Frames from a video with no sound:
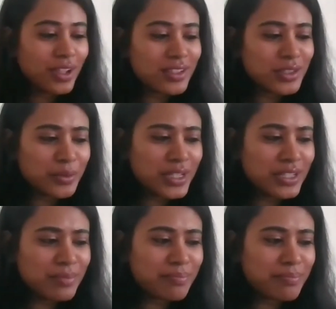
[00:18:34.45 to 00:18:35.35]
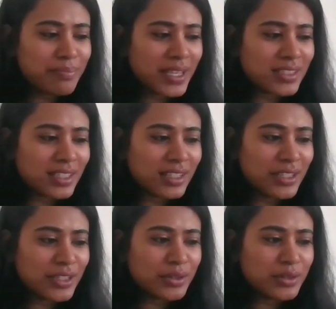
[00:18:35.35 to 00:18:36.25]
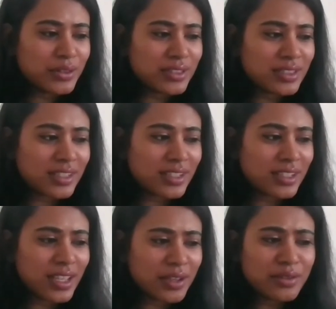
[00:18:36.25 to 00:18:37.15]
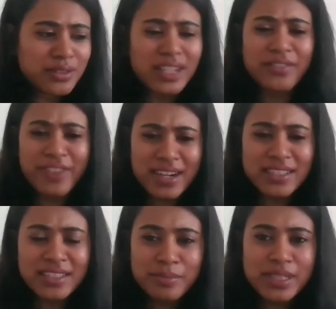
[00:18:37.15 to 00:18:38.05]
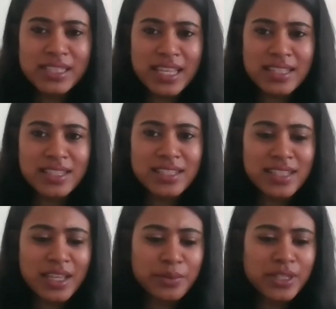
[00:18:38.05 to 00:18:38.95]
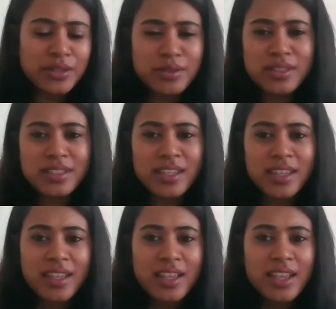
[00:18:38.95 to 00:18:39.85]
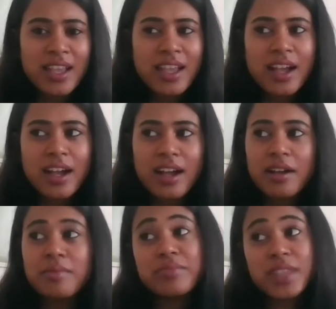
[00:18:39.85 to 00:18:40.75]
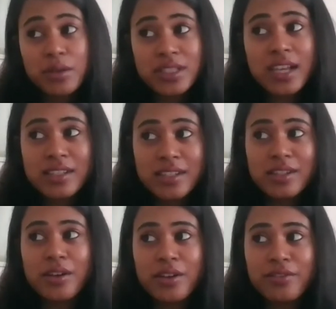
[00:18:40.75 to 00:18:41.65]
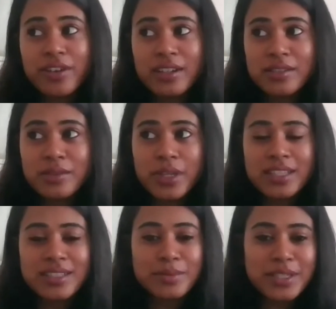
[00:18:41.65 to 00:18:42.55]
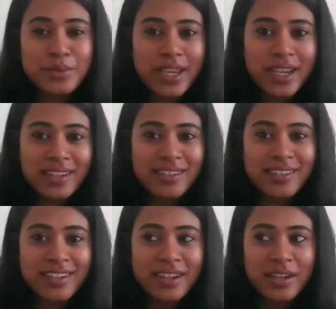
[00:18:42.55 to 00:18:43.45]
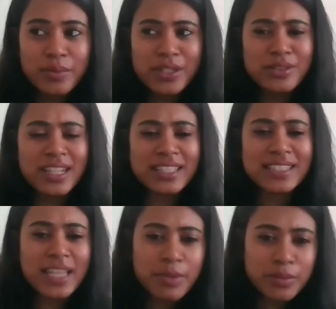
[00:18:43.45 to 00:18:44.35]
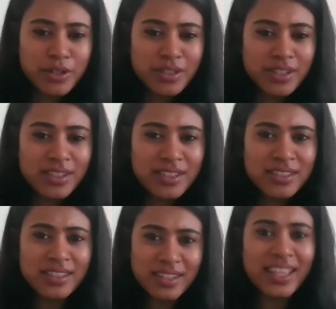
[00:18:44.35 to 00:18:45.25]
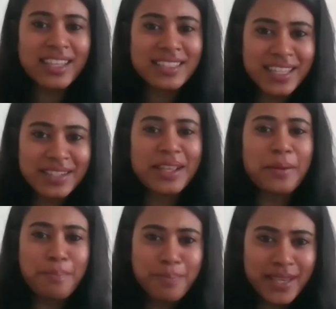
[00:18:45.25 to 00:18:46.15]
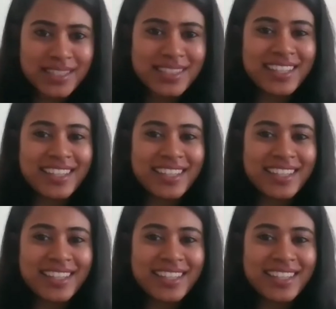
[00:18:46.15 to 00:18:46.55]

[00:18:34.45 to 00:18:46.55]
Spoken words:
so we basically used, it was like very simple sensors that we used. That was actually a lot of fun because we used like stepper motors, like I said, basic